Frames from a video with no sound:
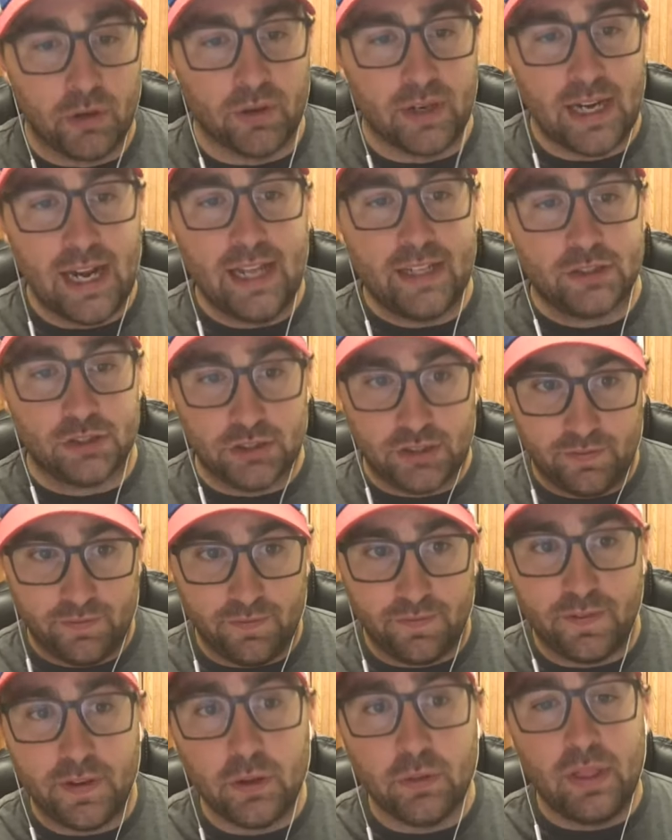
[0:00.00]
You can actually
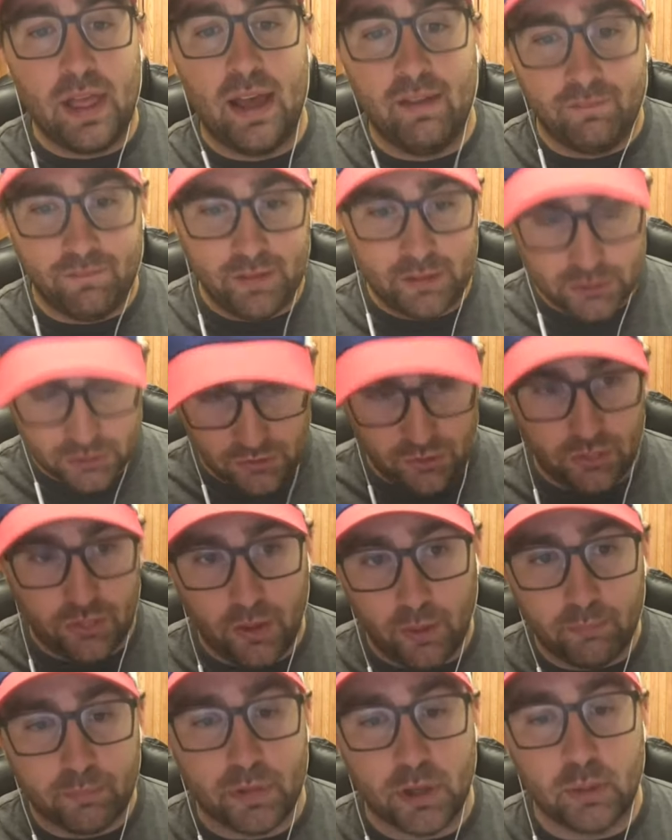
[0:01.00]
feel that fish
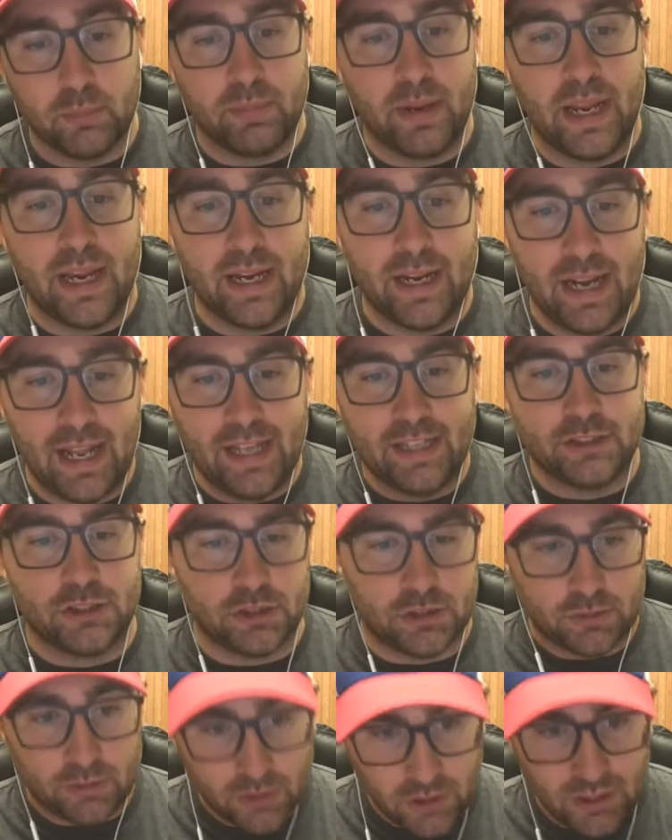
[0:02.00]
thump your bait as
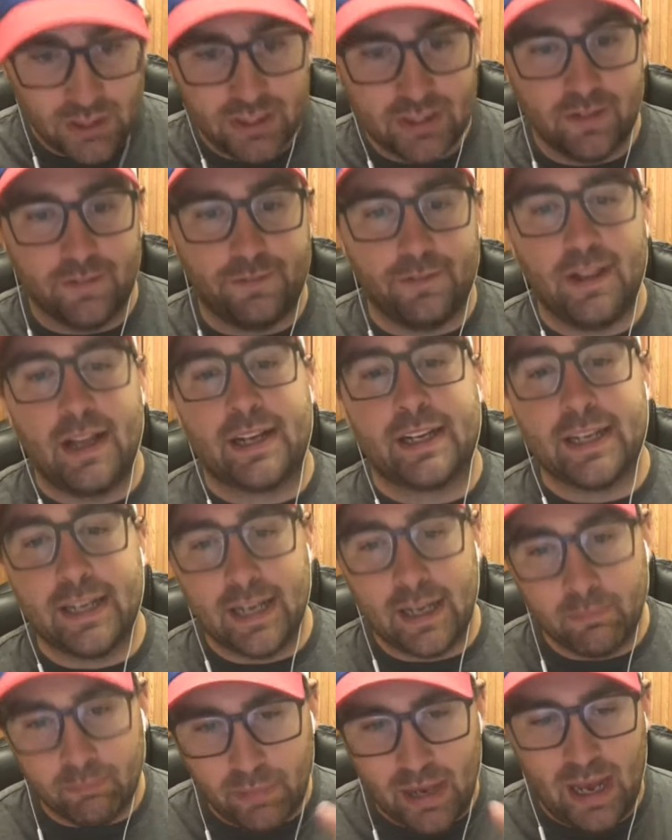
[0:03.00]
you're
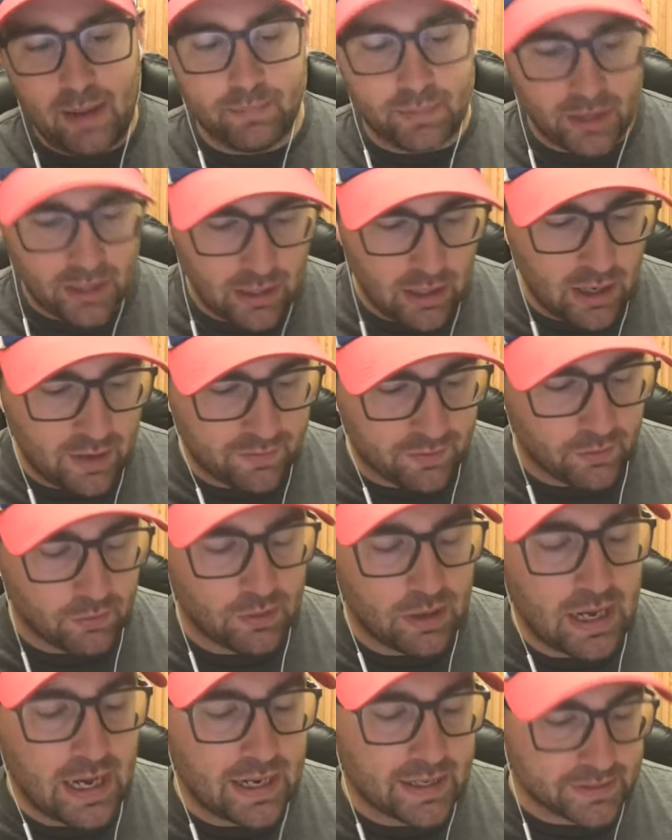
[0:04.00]
deflecting it and popping it off of
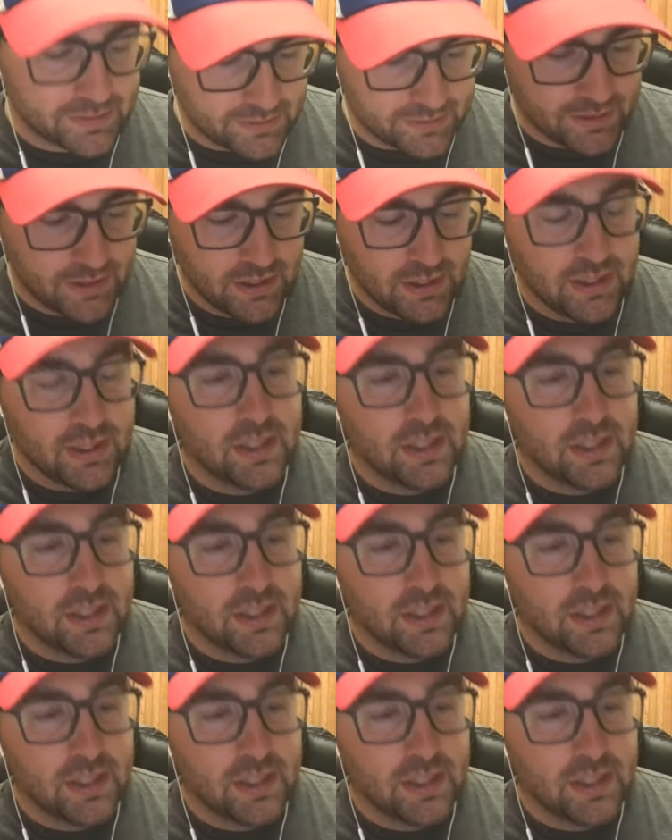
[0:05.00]
rocks.